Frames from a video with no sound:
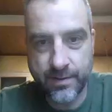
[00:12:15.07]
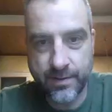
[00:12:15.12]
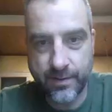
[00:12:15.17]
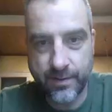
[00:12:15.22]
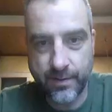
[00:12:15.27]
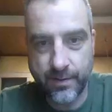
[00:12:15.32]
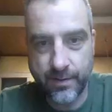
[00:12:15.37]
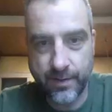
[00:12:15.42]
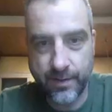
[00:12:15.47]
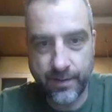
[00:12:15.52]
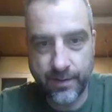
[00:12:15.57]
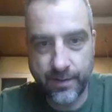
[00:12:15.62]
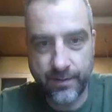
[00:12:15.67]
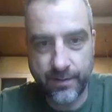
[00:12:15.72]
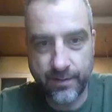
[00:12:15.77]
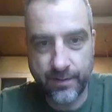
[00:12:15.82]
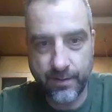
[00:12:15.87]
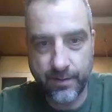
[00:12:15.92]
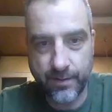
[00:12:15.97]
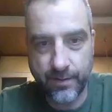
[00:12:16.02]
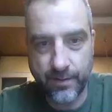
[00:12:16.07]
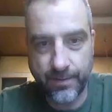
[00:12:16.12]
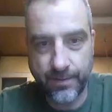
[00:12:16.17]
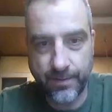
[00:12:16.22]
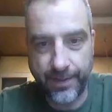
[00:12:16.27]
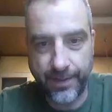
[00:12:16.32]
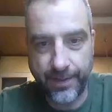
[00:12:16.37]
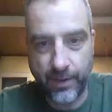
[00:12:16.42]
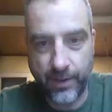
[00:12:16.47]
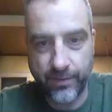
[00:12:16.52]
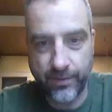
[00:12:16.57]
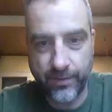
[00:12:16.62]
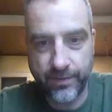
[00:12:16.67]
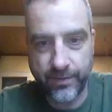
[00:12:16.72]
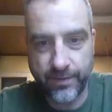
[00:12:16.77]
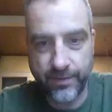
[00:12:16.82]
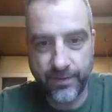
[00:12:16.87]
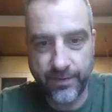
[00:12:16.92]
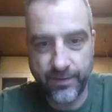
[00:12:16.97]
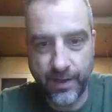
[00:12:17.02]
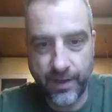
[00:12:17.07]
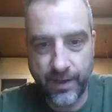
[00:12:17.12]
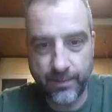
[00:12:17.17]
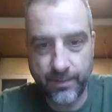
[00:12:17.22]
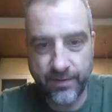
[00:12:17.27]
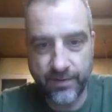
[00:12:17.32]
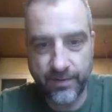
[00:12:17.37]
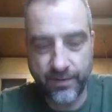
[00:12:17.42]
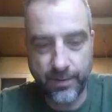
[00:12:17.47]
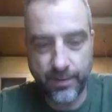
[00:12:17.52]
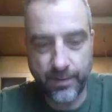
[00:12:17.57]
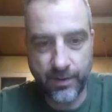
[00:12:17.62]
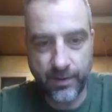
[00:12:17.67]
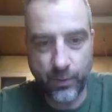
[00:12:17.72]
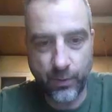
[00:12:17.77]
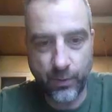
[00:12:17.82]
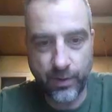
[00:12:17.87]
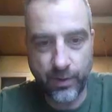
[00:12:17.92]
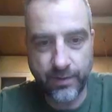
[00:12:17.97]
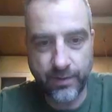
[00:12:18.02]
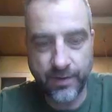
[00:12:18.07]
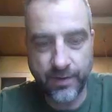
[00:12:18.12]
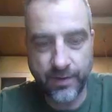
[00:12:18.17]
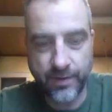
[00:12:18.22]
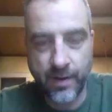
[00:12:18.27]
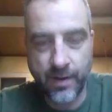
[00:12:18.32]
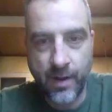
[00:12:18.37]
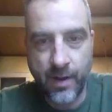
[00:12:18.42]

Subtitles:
so that's thousands of times of flipping coins,